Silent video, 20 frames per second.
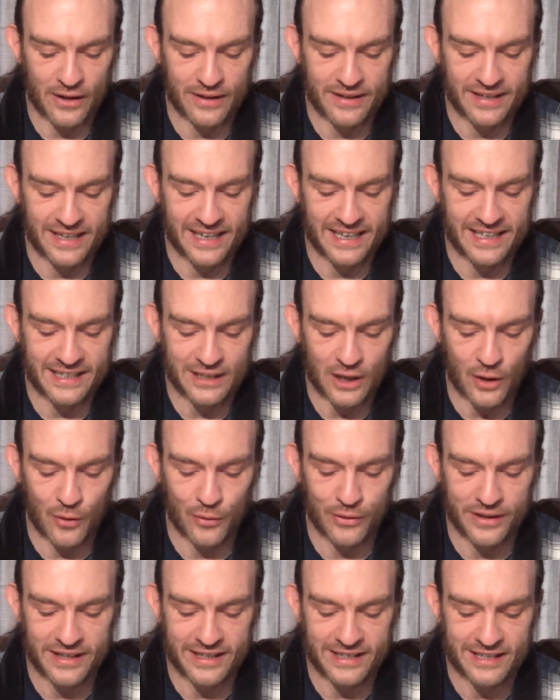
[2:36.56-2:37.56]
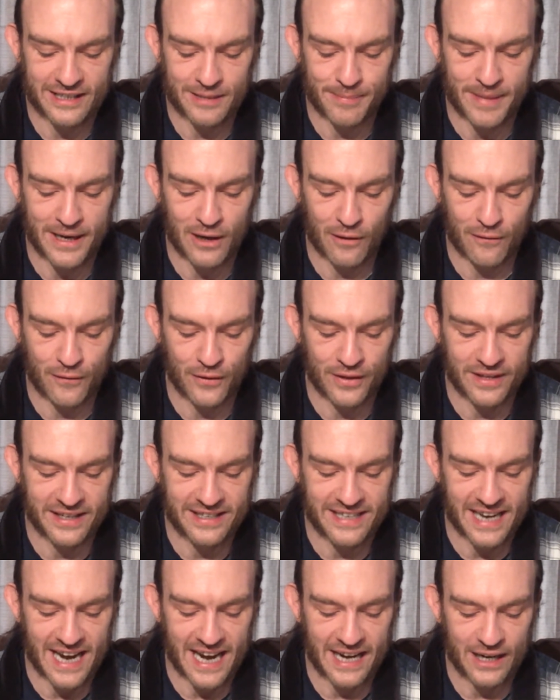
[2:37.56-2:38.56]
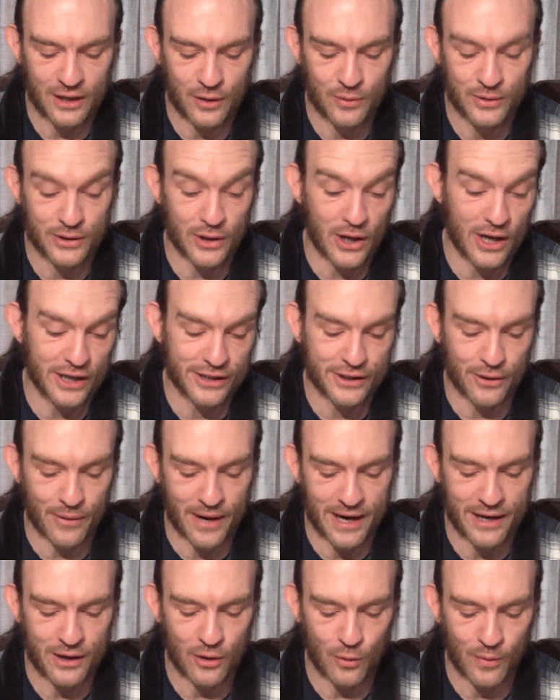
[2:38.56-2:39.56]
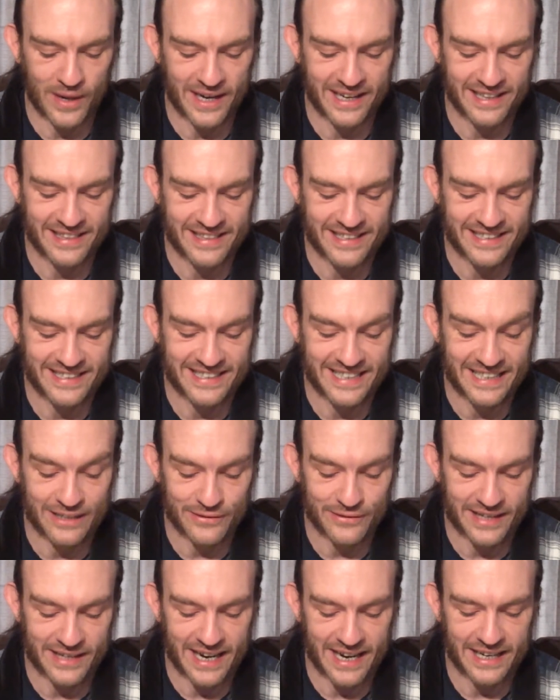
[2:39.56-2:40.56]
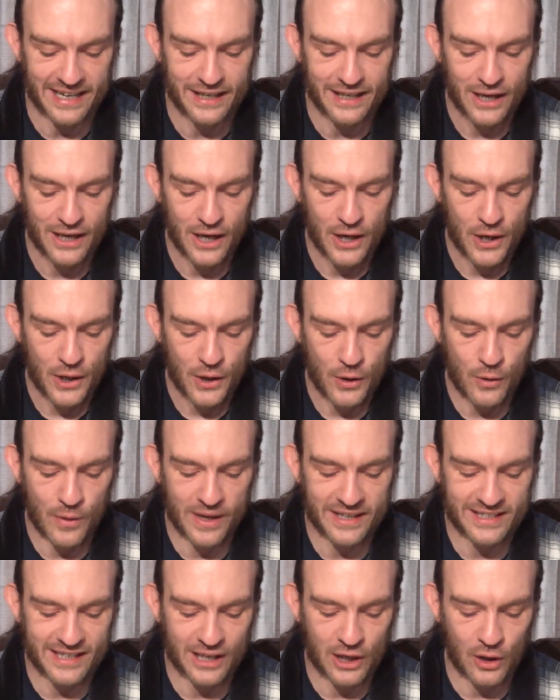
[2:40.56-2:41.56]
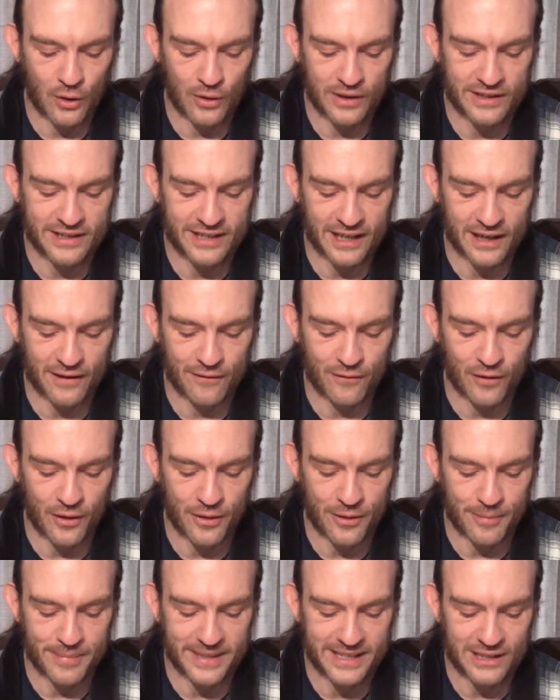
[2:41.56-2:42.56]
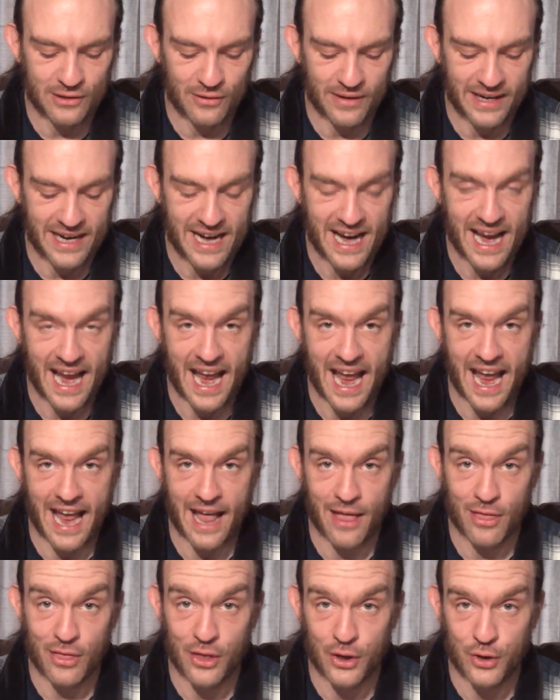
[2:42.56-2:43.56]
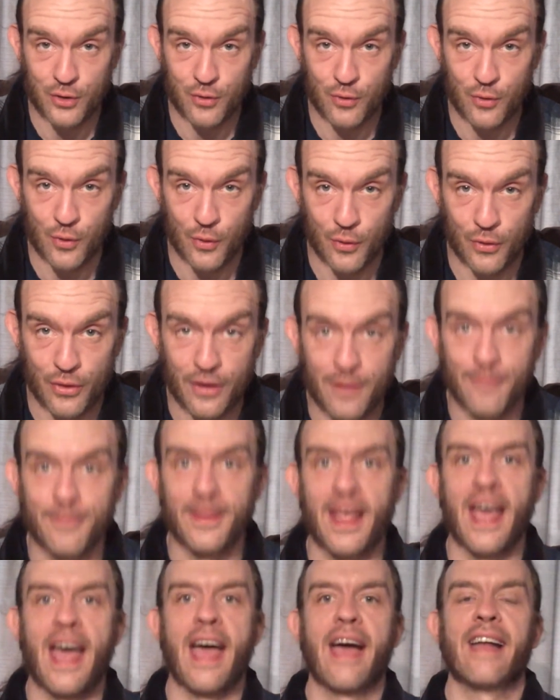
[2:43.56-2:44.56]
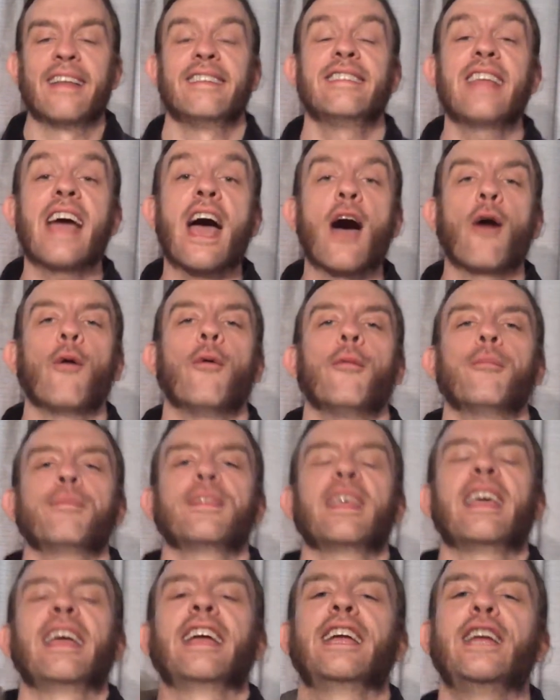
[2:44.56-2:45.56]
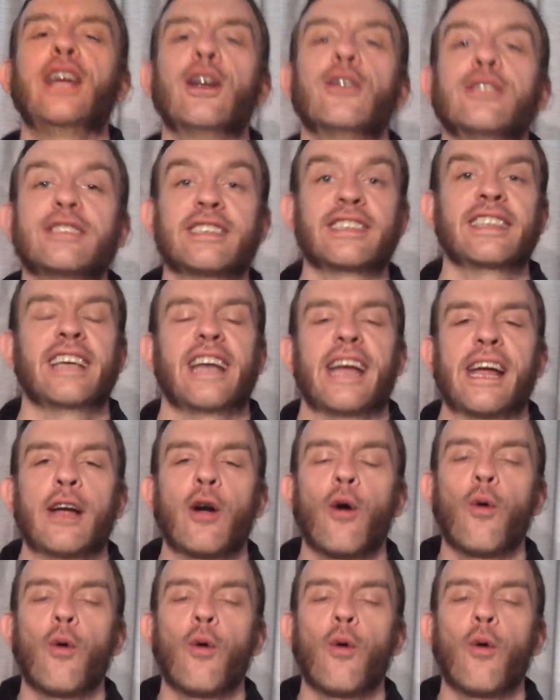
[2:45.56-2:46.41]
it is only the Speaker for the Dead, who is also Ender Wiggin the Xenocide, who has the courage to confront the mystery and the truth. Now, here's the thing.